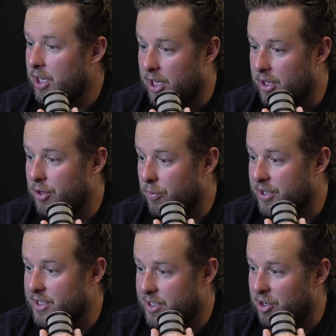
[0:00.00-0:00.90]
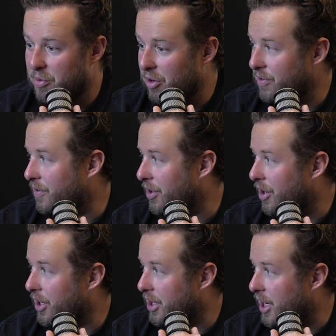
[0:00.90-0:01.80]
in the resale world for
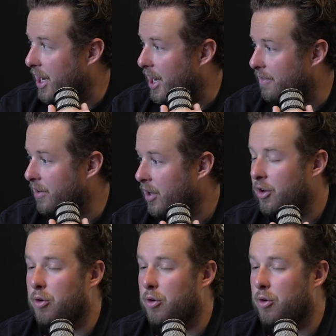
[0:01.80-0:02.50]
longer than I have.